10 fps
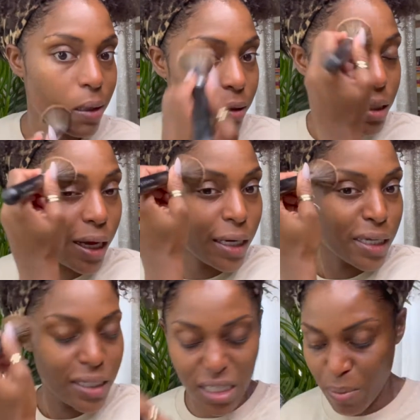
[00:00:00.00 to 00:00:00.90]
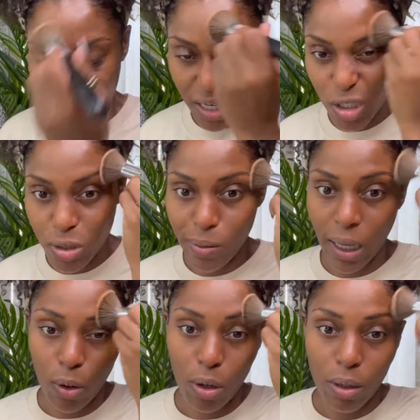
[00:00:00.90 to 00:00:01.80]
to kind of get some of that
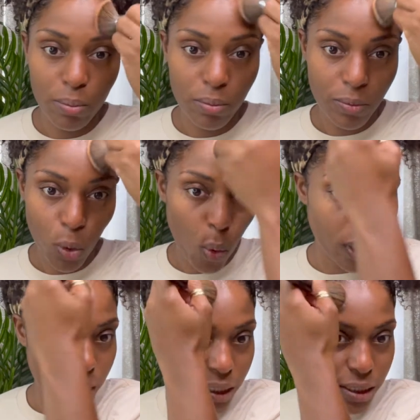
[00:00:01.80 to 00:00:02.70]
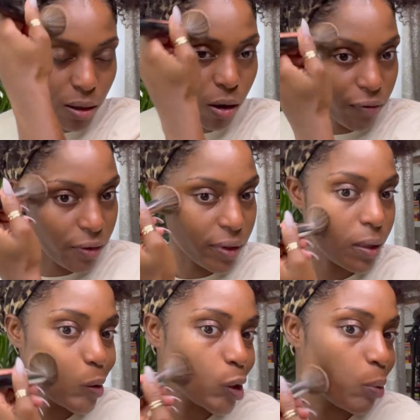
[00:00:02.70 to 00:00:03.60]
oiliness off of it.
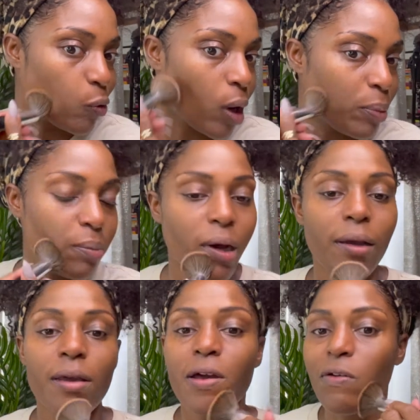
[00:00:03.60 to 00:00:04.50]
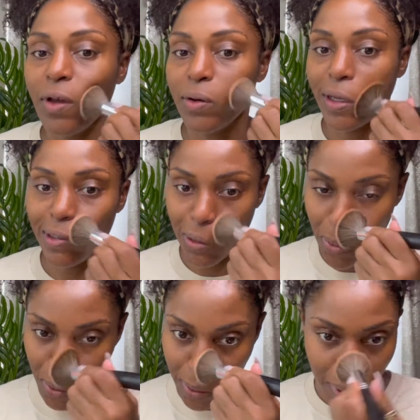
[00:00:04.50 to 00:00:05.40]
So before I put my
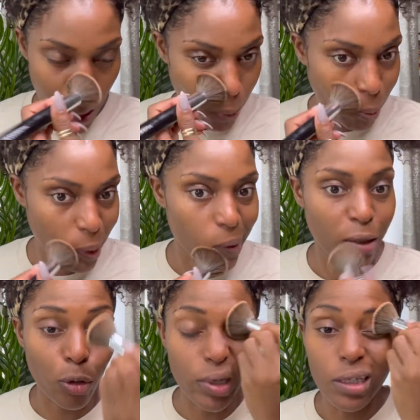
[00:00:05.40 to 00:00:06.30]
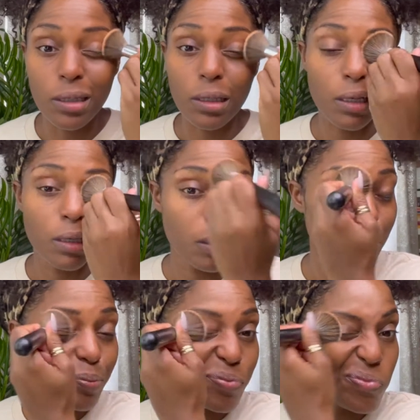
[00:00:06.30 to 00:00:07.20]
foundation on, I won't be looking crazy.
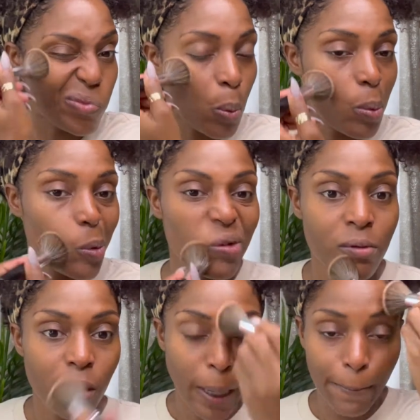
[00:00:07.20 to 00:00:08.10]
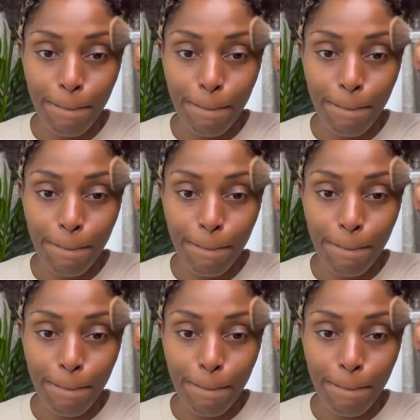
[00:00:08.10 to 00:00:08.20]
Okay.